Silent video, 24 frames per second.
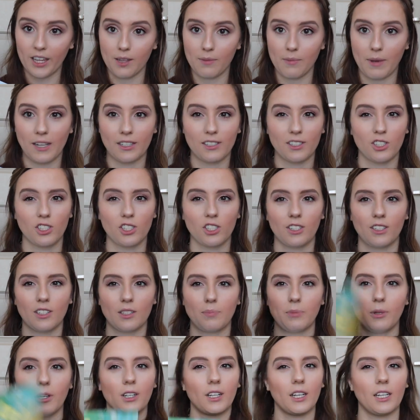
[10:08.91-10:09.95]
and the message in
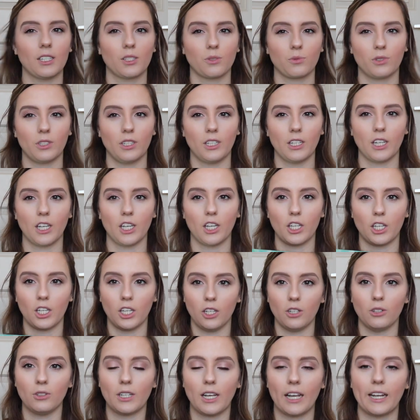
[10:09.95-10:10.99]
this book is really
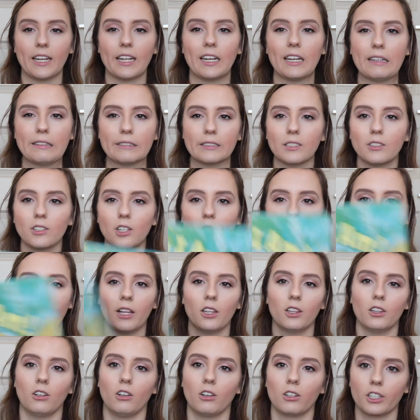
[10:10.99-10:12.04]
cute, and it is a little
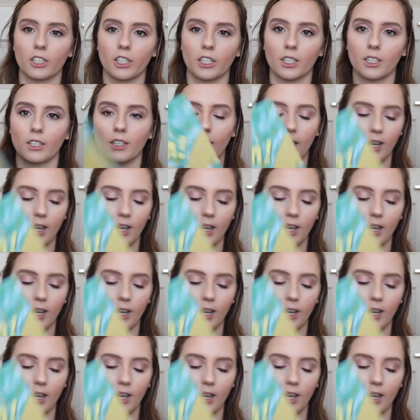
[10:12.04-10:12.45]
bit longer.